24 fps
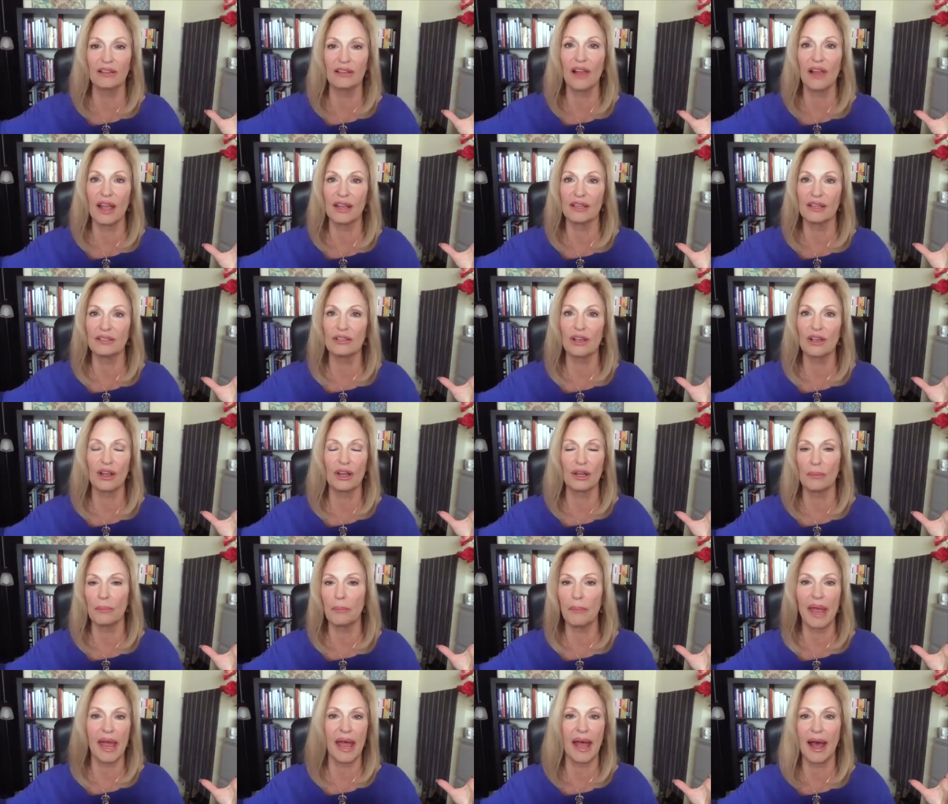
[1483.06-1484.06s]
lines on a
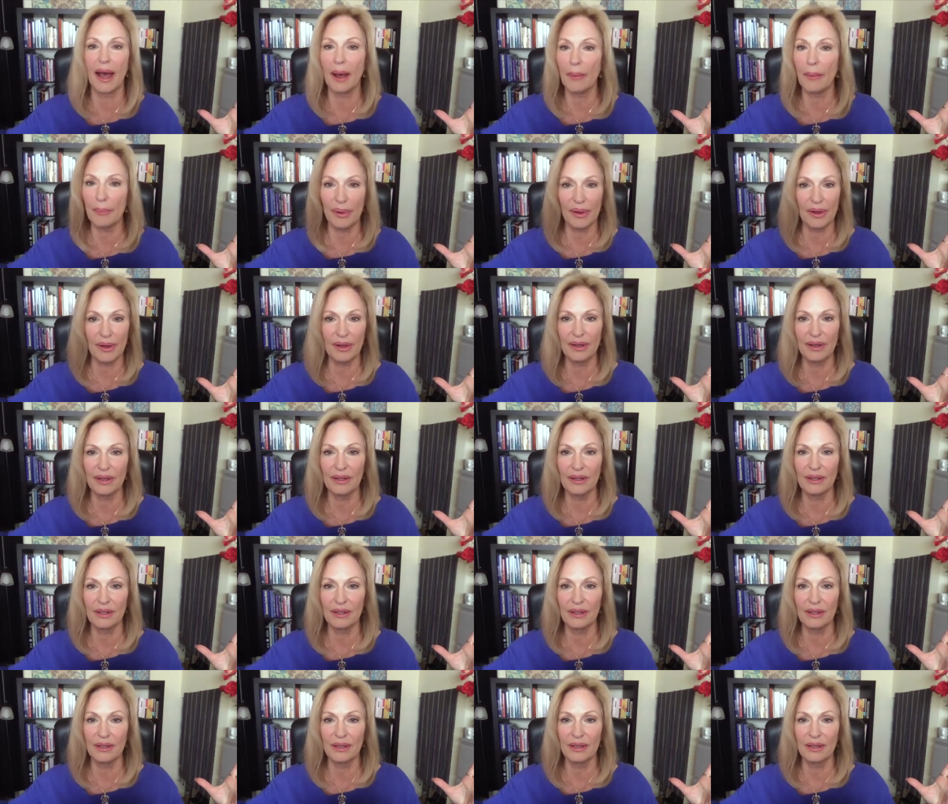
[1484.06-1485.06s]
map,
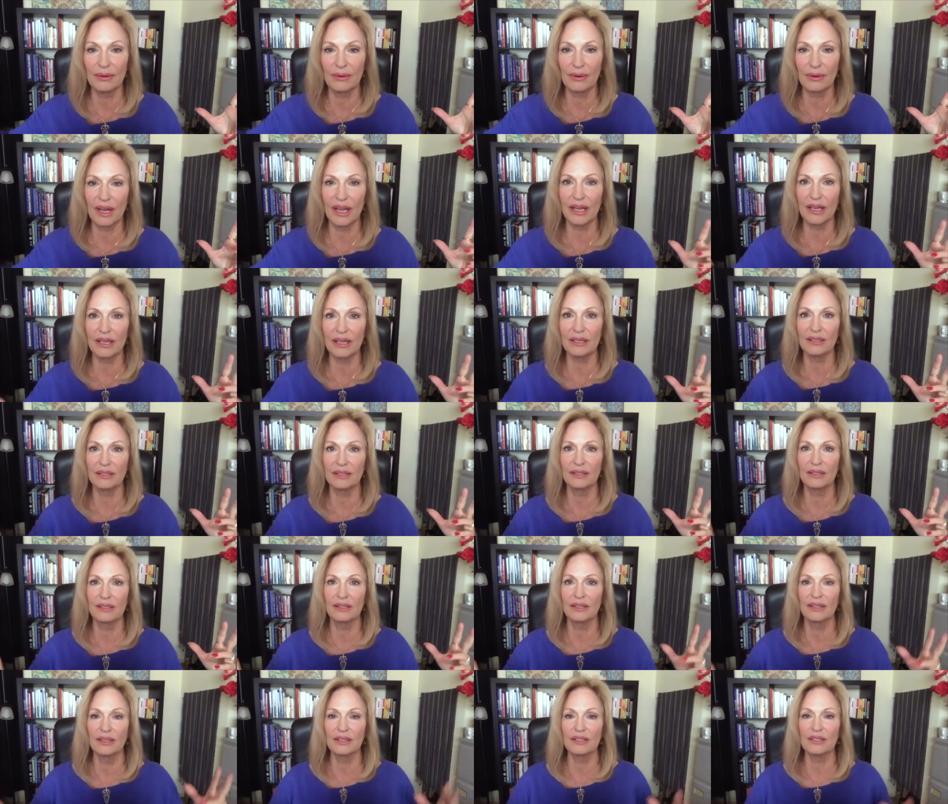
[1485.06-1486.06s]
right?
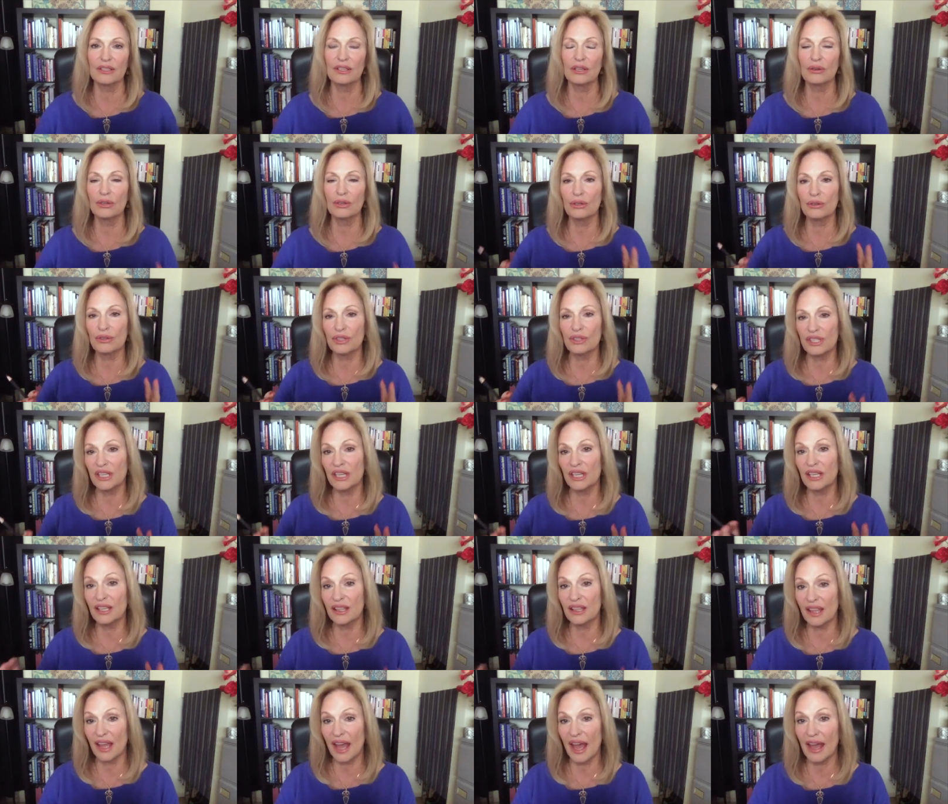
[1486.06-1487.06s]
Yeah. So you're seeing this
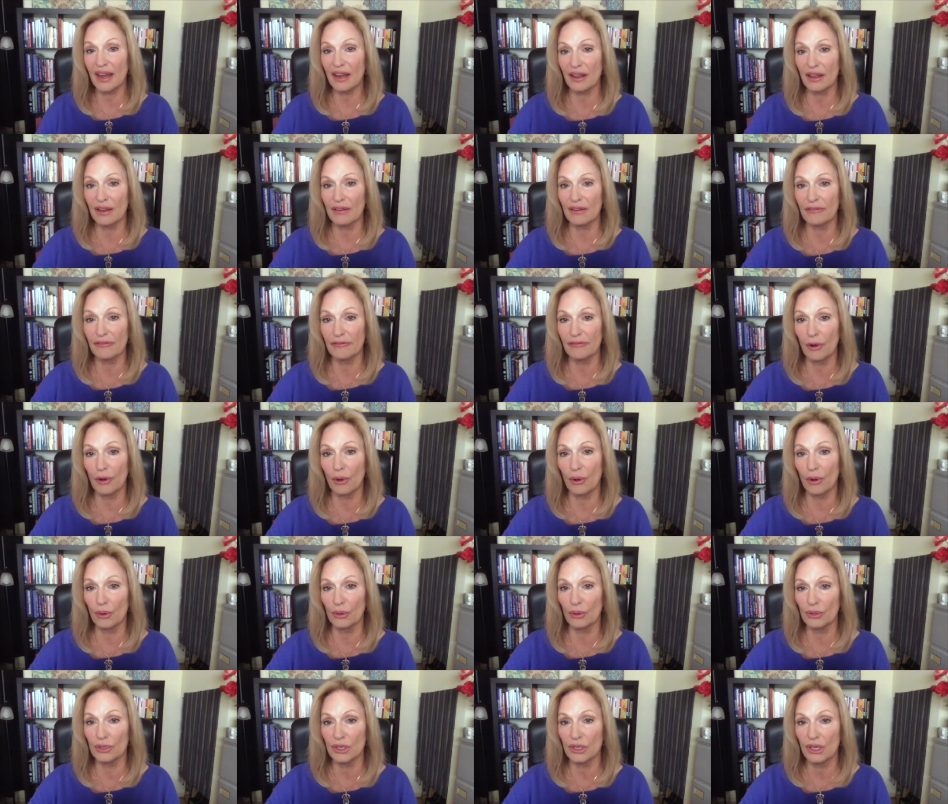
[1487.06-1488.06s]
is true.
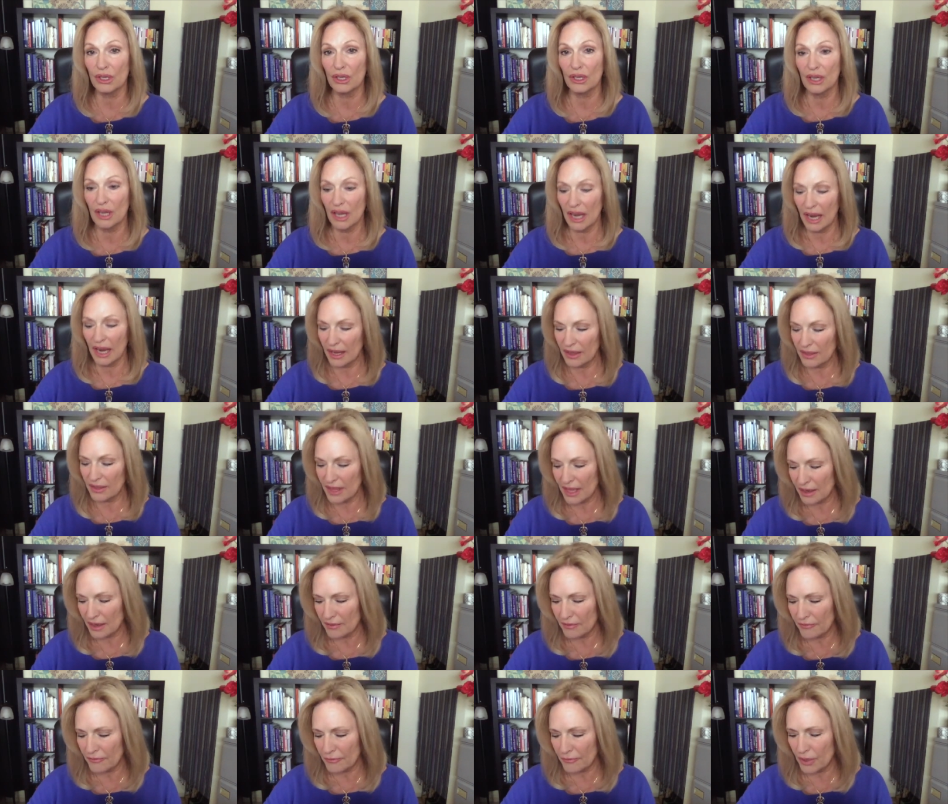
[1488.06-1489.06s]
Unfold. And
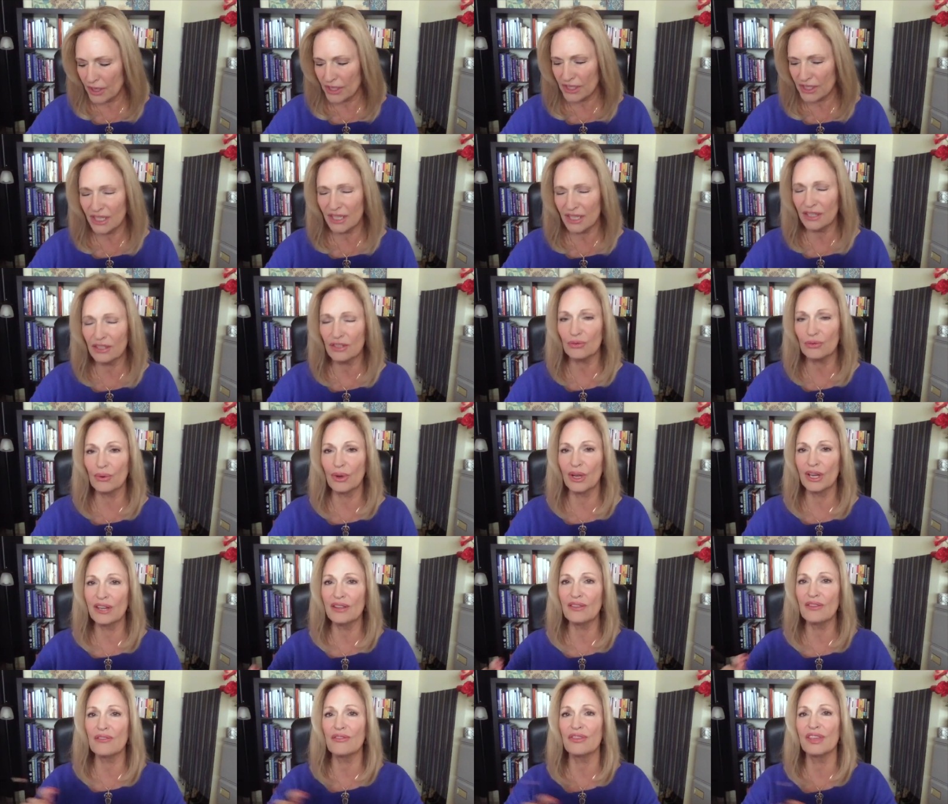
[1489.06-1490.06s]
then what's one
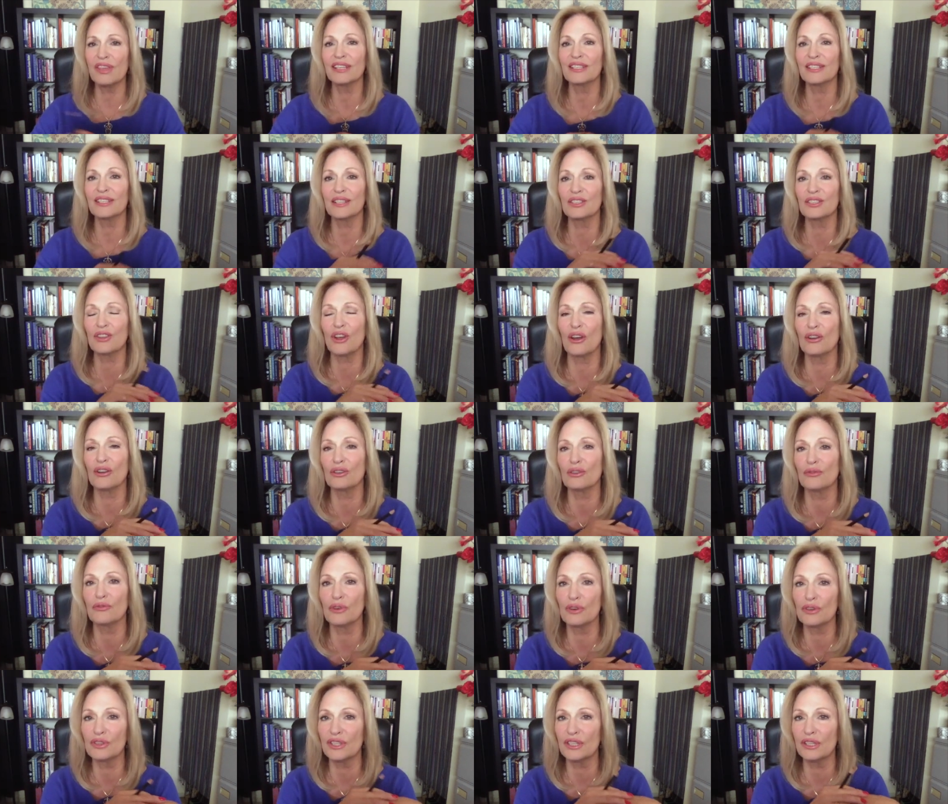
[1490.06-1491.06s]
of the things that's
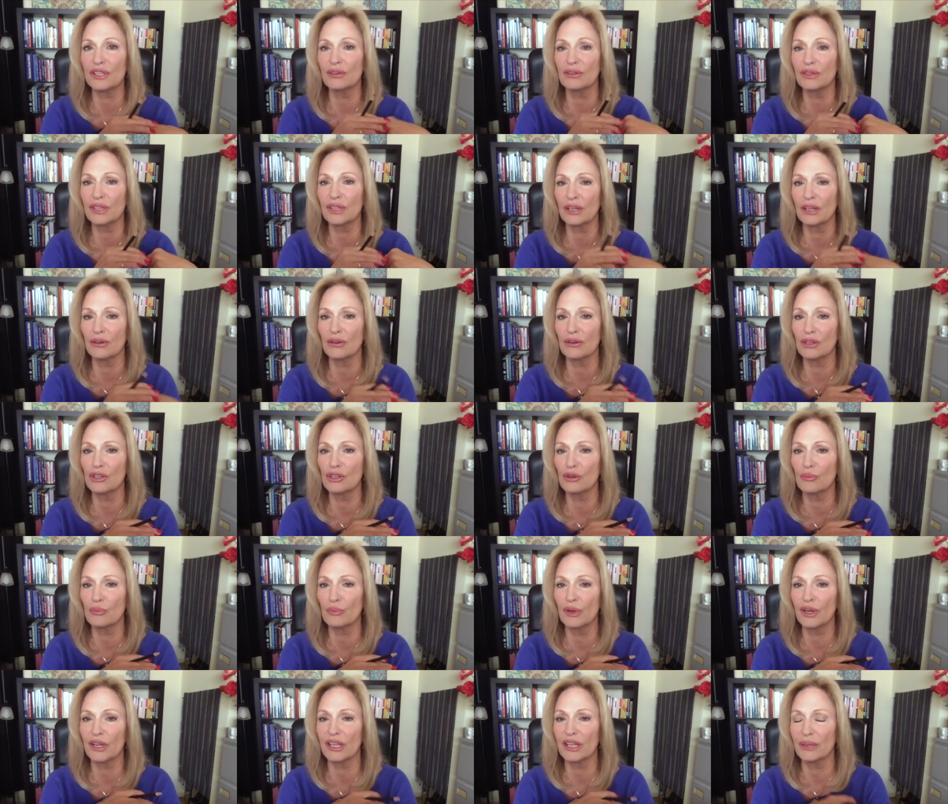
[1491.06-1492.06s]
controversial here in your
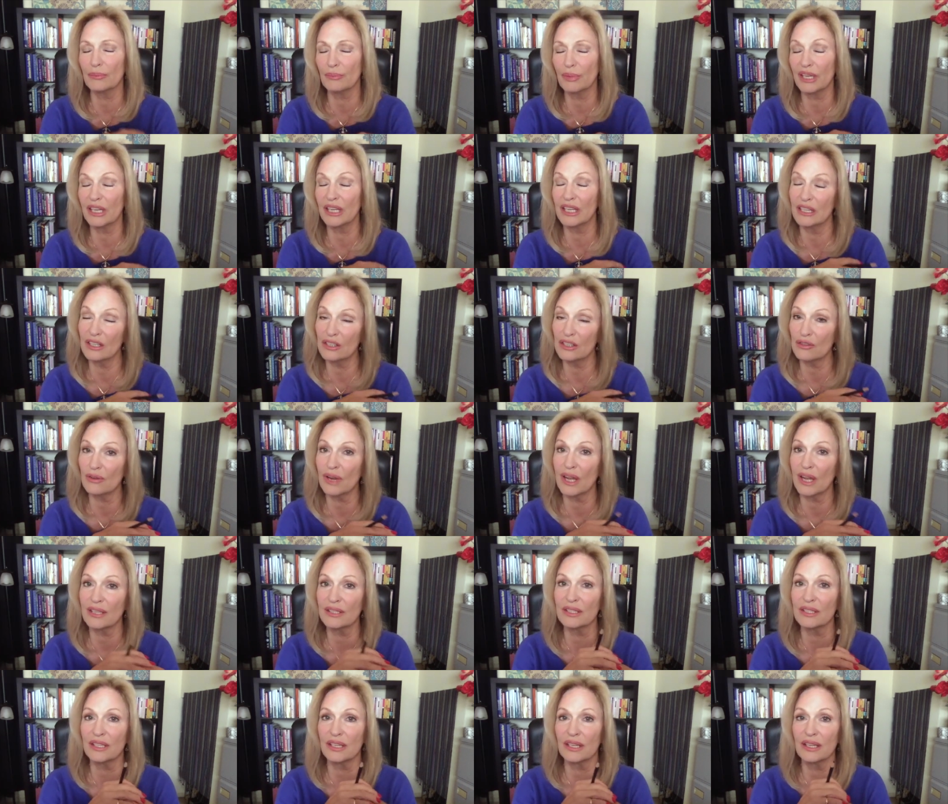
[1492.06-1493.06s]
book, but
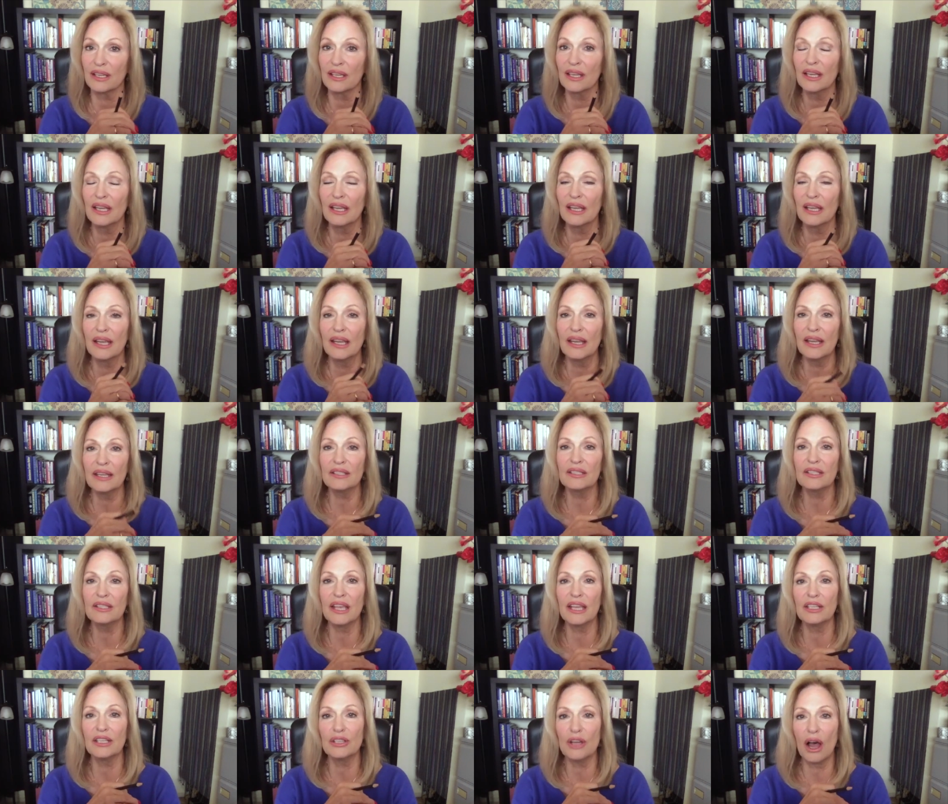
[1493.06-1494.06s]
interesting, is
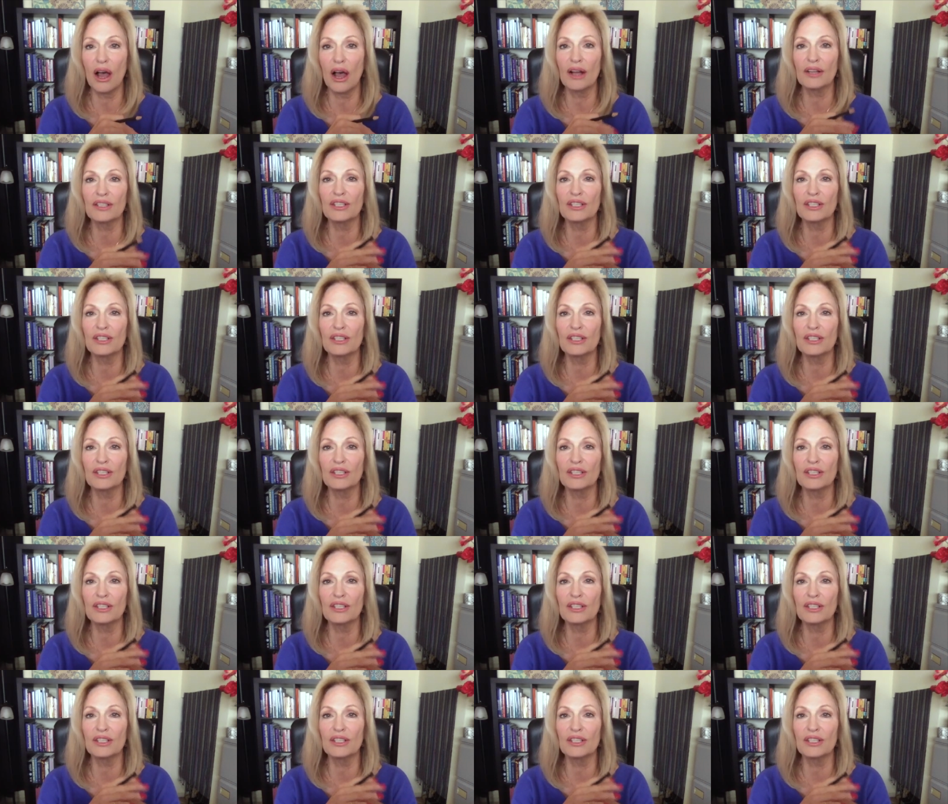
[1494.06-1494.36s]
they talked